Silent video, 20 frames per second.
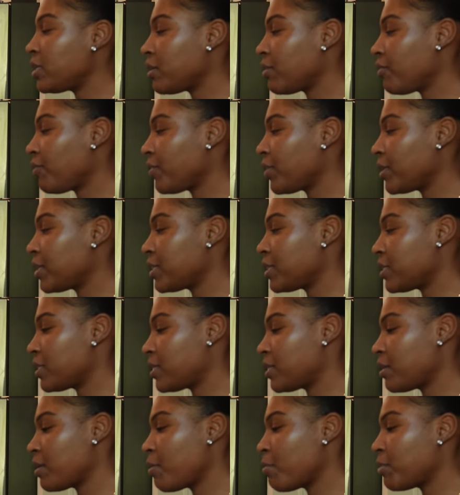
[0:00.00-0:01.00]

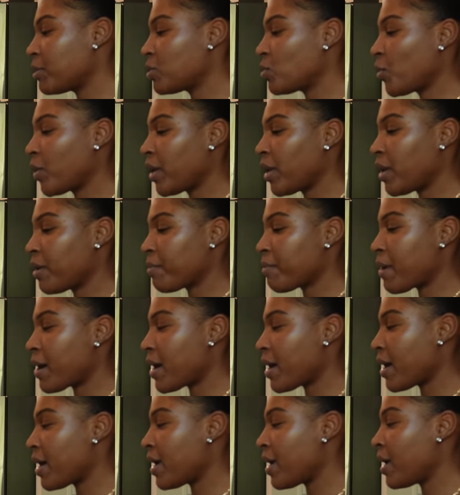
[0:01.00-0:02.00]
difference between
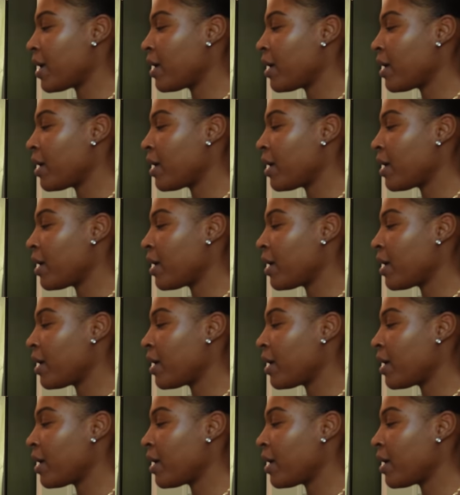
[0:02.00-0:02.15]
my